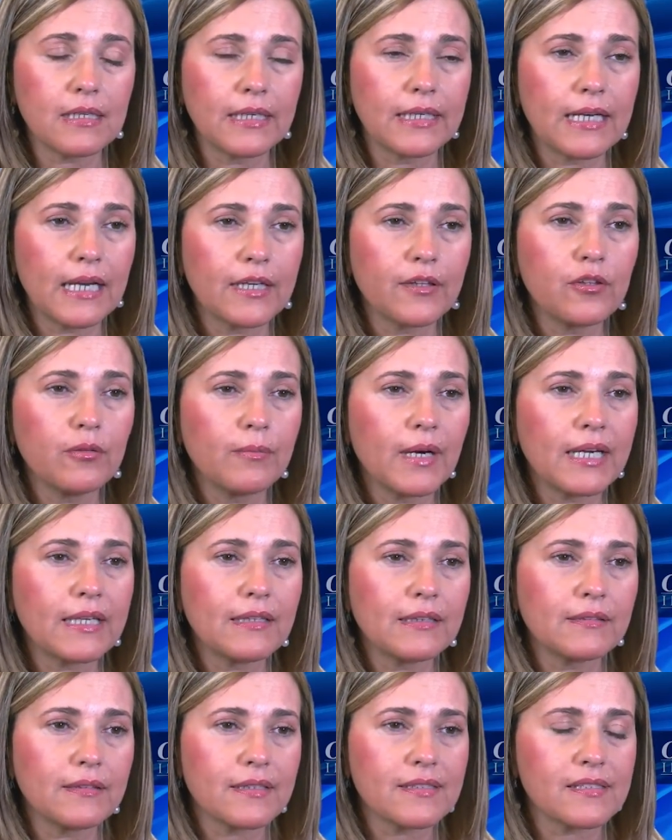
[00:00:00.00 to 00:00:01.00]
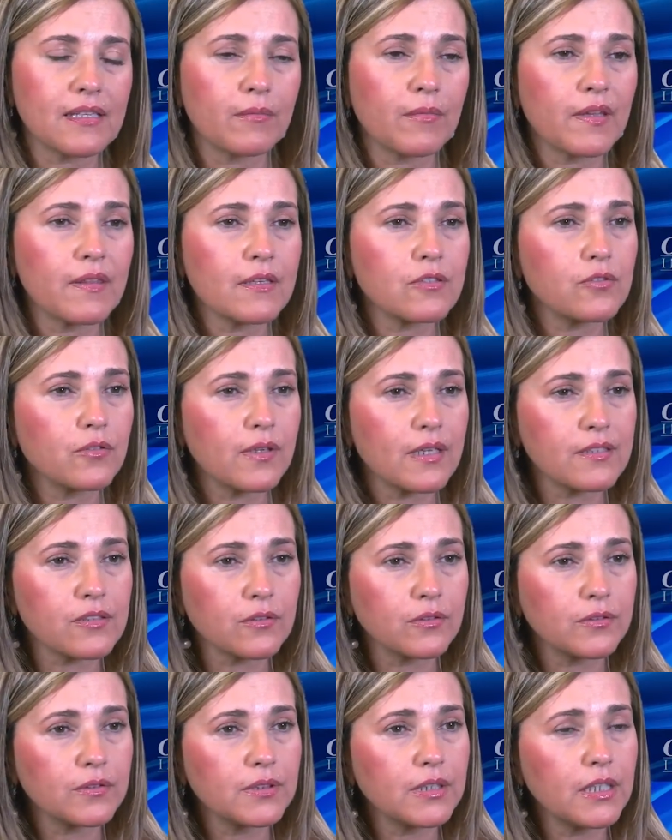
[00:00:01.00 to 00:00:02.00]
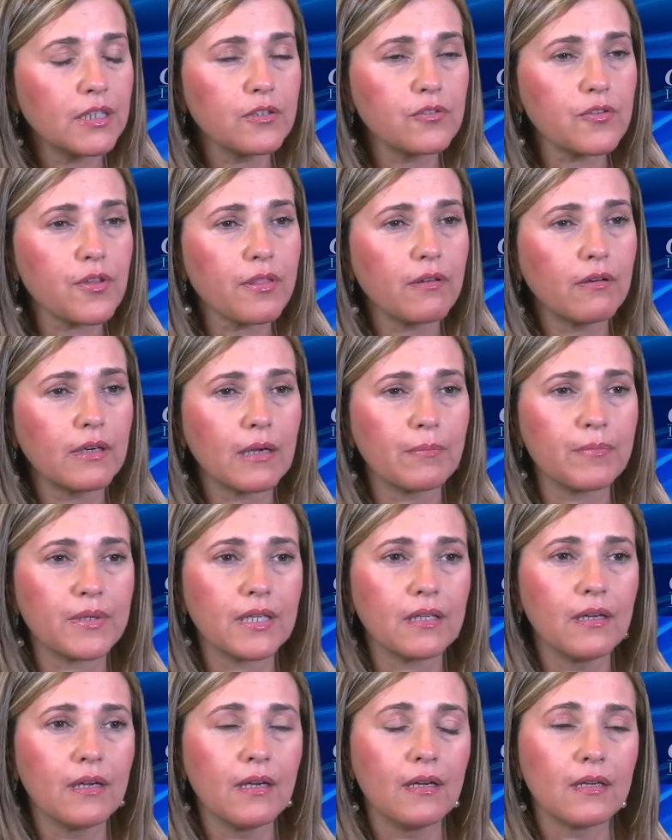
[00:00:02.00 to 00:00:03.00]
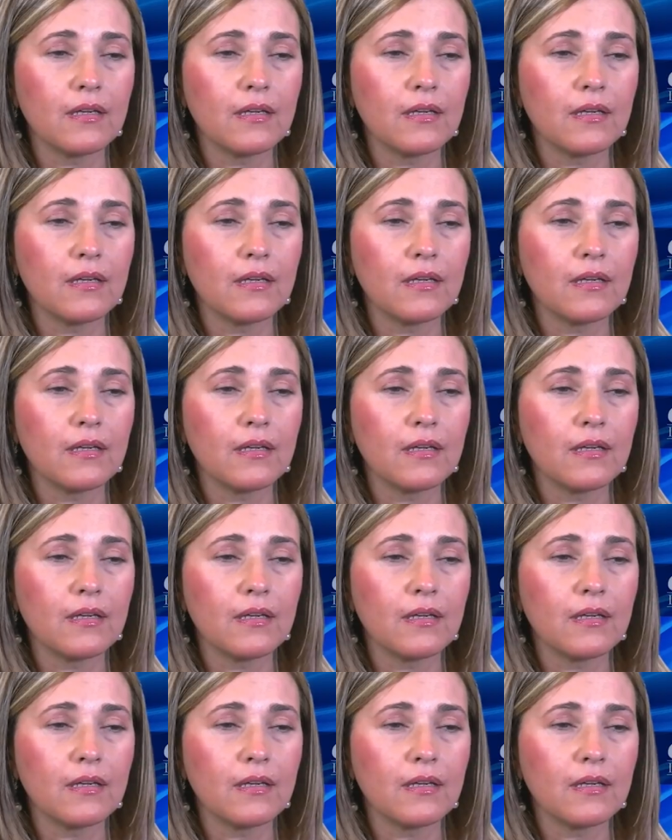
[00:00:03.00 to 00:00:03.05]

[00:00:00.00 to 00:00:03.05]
lenalidomide and dexamethasone as continuous therapy